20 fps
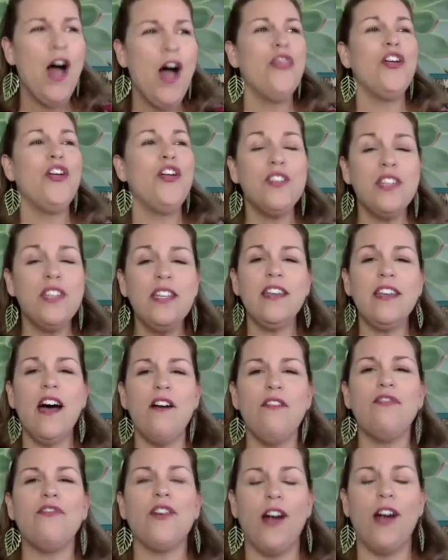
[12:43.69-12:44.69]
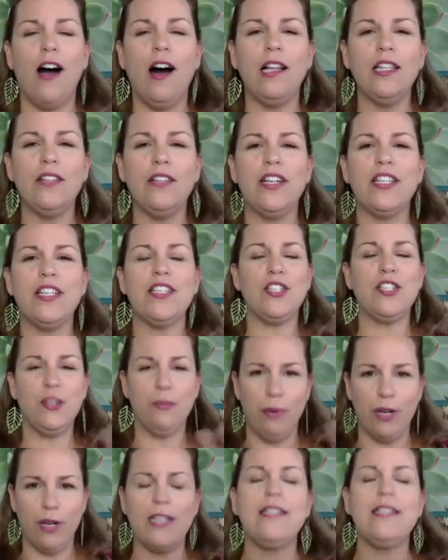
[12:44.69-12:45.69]
there's enough for all of us to
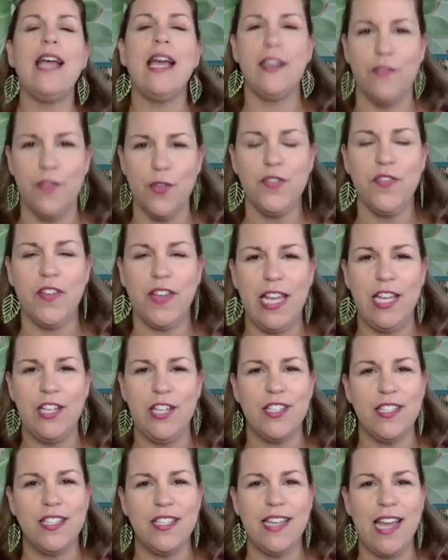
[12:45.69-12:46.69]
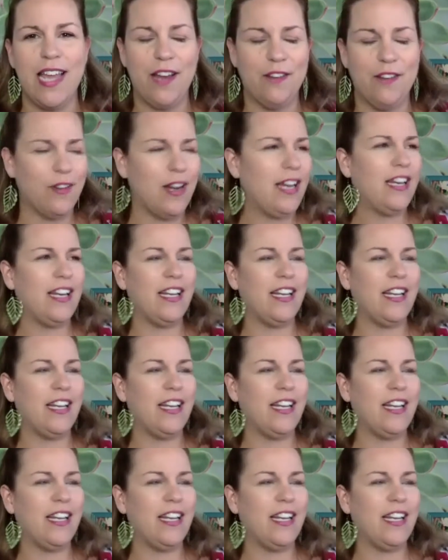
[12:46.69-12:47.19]
book 10 of those vacations a day, right?